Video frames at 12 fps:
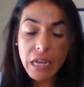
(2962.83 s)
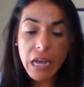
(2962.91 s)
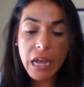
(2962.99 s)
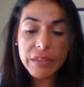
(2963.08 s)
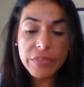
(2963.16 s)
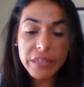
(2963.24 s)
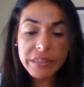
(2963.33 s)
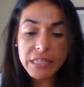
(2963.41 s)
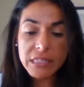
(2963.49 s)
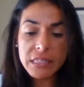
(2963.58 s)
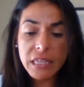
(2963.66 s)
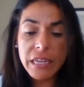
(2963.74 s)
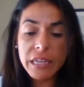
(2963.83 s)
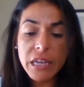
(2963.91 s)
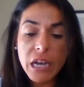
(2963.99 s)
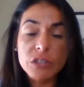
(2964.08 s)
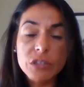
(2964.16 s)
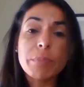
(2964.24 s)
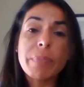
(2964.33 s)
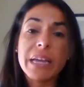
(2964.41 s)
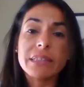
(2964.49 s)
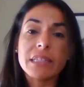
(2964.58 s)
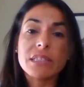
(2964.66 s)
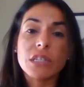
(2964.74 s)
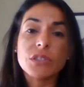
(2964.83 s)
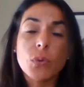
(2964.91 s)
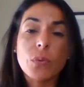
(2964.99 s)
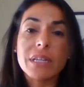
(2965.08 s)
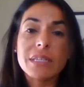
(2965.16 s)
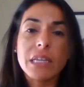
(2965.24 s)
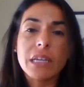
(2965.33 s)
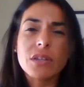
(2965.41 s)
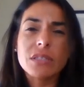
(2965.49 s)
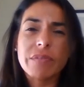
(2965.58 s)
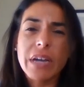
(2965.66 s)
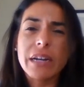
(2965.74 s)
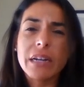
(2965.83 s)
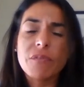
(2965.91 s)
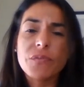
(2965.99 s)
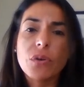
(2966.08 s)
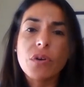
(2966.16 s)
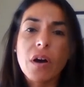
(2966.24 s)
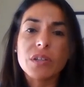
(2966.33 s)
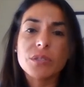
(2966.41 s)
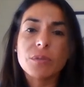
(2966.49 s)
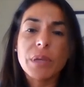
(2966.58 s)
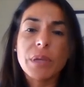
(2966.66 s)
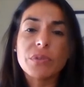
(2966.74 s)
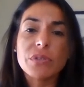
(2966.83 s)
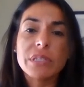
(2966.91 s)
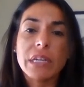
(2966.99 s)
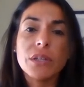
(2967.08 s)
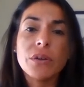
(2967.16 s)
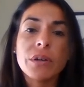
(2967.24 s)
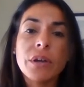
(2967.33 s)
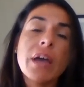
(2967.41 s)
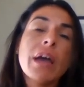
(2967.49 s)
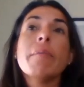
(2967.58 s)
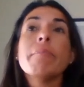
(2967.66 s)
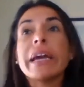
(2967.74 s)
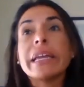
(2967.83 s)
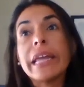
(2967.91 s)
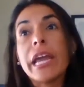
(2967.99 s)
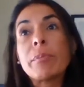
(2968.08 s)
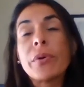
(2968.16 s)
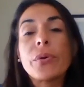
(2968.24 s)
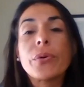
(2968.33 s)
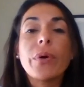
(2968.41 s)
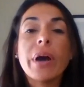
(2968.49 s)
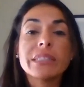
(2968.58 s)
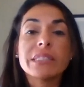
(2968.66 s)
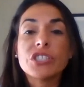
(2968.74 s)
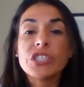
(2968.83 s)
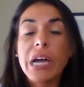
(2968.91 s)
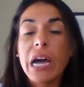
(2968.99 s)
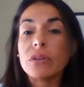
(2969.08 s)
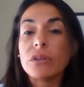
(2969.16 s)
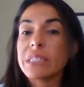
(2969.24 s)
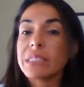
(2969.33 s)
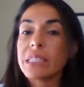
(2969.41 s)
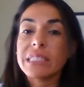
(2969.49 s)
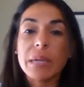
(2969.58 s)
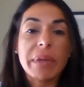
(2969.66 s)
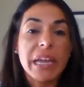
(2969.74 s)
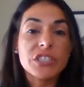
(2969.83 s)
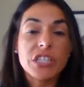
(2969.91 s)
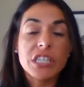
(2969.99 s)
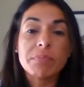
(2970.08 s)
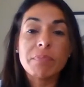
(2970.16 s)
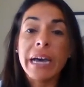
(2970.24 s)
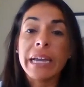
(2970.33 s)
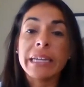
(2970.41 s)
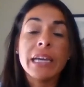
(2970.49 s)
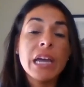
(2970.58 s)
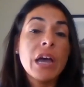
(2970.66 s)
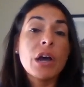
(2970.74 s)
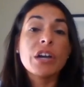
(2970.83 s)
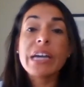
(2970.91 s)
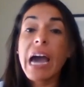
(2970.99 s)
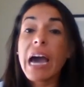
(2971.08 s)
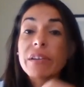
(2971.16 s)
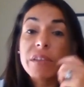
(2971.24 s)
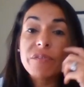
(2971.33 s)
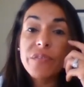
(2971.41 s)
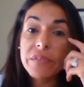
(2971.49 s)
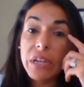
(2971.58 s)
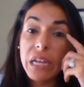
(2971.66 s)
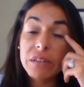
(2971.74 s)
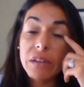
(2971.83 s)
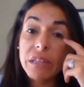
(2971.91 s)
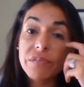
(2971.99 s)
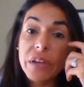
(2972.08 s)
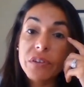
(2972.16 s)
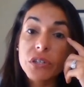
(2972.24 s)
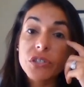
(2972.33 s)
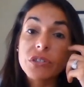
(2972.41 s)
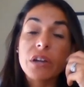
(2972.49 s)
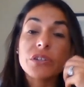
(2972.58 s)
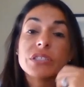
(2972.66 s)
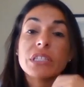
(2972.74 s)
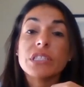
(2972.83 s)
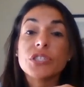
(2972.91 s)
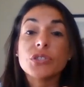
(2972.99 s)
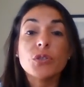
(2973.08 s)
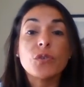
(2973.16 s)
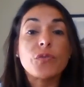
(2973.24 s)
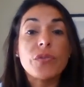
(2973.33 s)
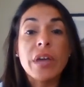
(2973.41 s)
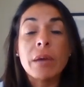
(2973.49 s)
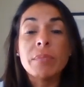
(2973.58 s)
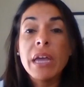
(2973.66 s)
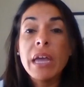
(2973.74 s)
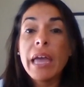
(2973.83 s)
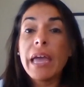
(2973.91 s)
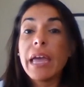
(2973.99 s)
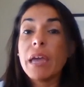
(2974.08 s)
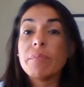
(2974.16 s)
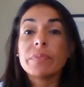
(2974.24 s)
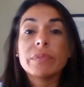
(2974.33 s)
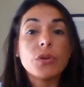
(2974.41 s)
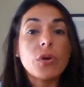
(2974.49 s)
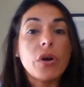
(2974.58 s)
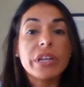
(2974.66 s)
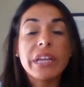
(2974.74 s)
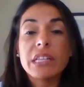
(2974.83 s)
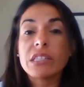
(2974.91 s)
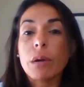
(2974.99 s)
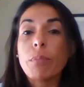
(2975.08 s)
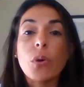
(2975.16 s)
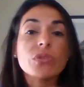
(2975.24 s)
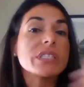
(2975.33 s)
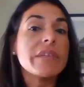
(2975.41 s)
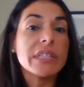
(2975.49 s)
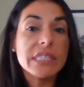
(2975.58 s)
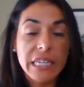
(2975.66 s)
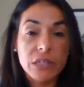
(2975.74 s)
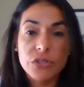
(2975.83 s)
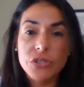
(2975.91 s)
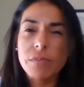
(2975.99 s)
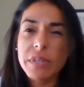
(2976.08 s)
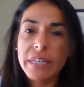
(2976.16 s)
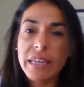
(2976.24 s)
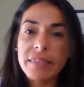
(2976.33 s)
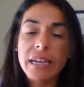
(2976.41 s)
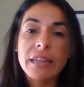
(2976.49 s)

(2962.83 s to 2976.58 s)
I think that's it. Dependents, I do want to say, because I've gotten a few calls of people saying, look, my neighbor who has a child that's the same age as mine got the $500 additional for them, and our kids are both 17 or something like that.